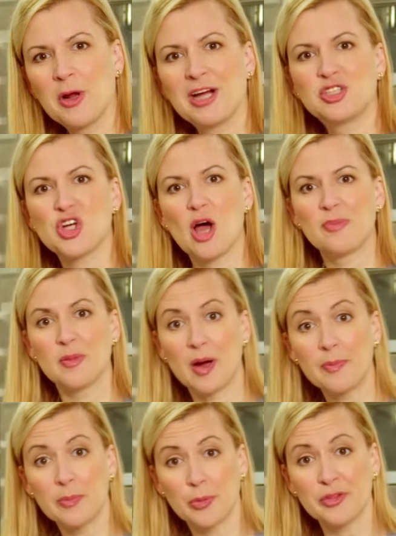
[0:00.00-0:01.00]
when I chop them
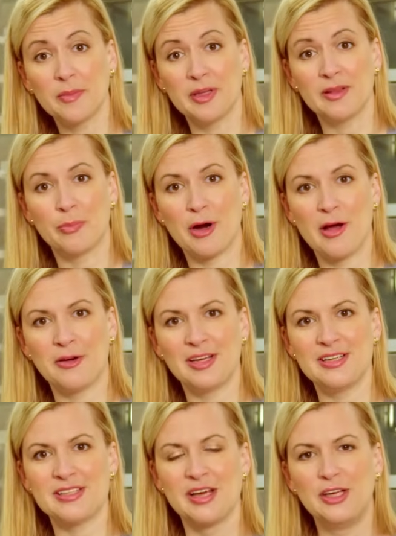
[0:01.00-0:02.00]
up and put them in the
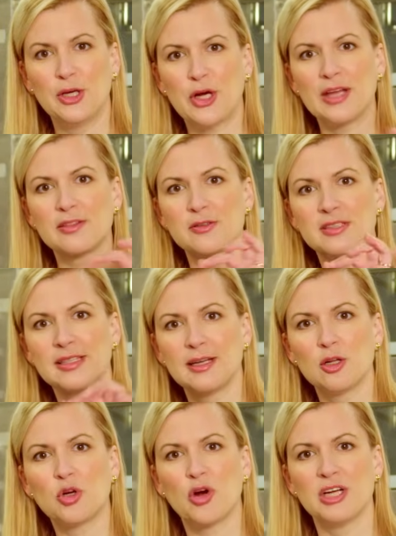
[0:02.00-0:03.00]
brownies, you'll get those
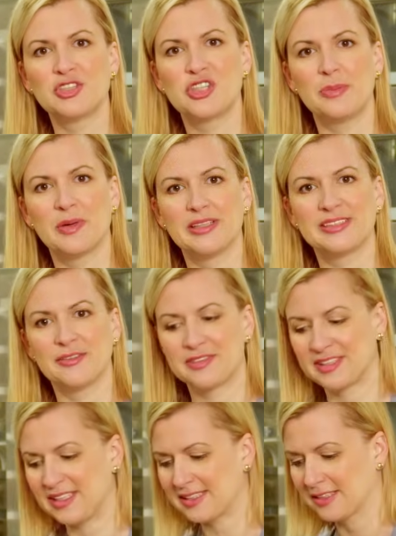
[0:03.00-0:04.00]
little crunchy bits of sea